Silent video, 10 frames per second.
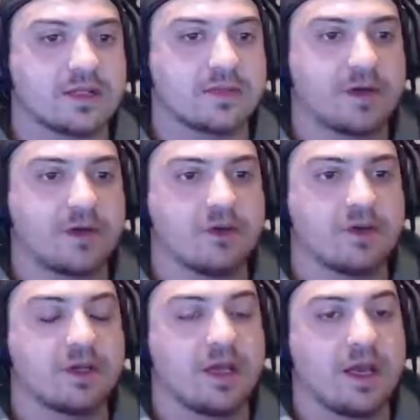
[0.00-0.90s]
pretty
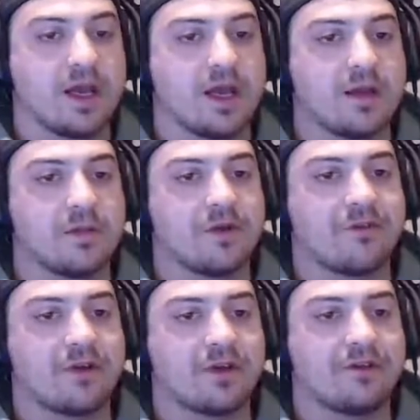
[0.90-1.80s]
good. I
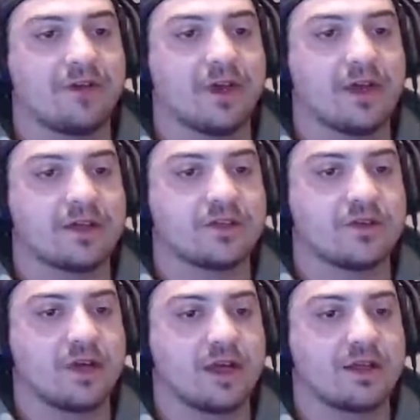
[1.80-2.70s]
finally figured out
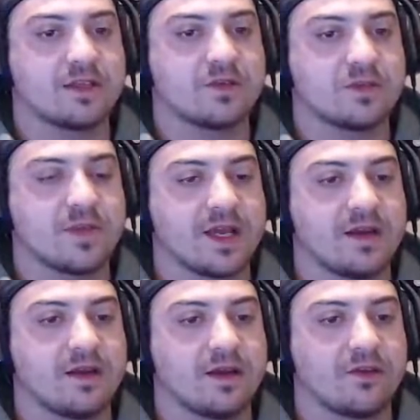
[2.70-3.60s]
sort of how this was
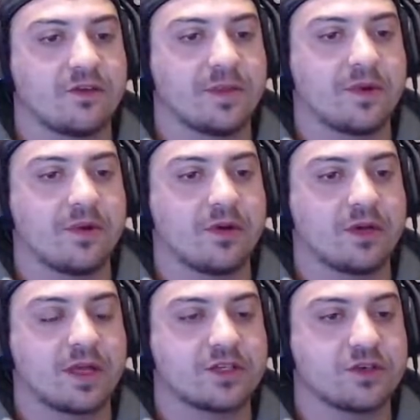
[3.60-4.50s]
made. It took me a while
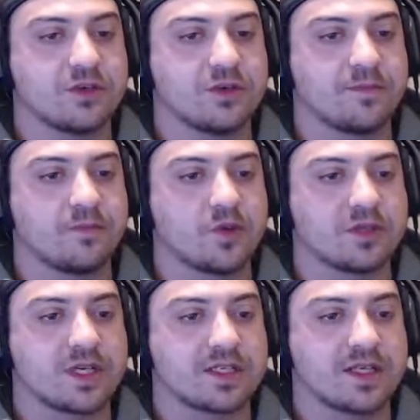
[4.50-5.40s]
to catch on to it.
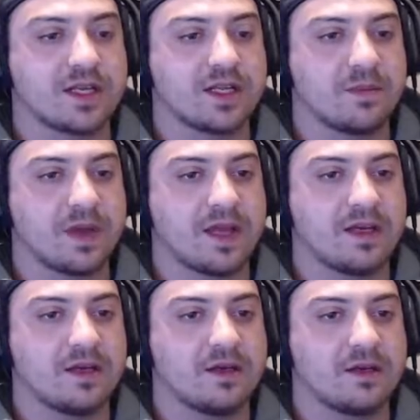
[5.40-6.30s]
Also accidentally
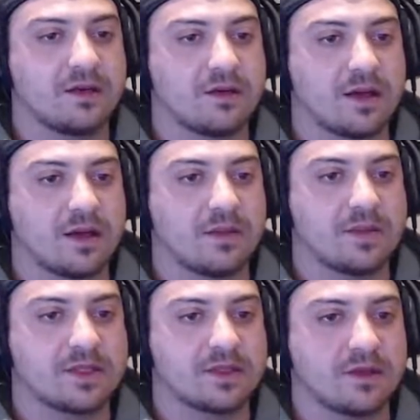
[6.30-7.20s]
painted
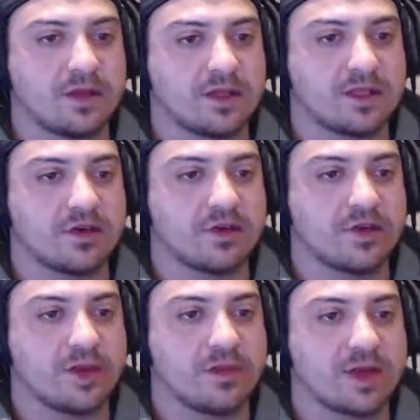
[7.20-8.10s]
bits like this whole
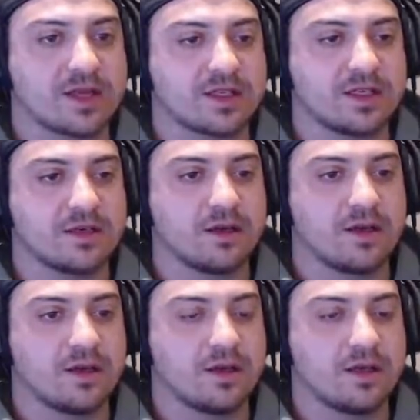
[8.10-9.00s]
thing by accident.
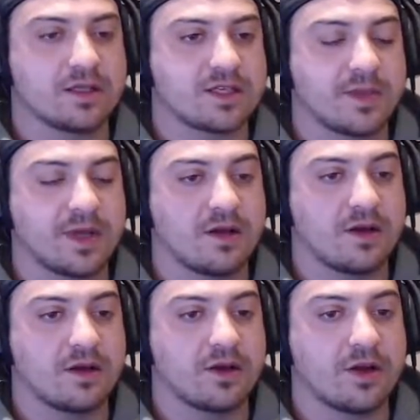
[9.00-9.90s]

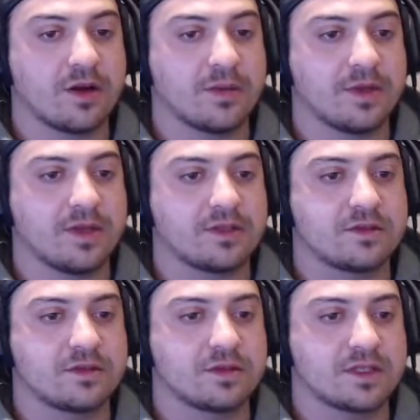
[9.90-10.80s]
Somehow, I don't know, but
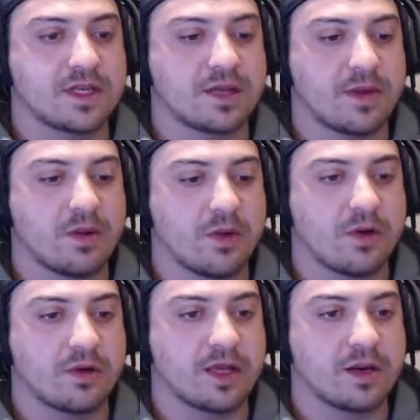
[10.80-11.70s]
it's taken me a
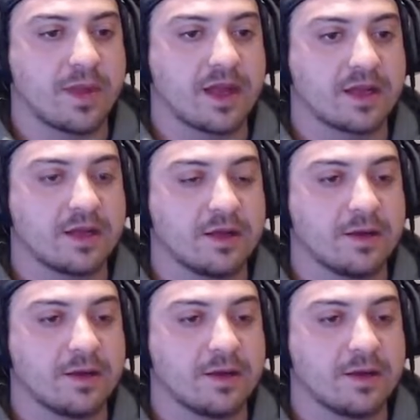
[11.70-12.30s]
while to get it back.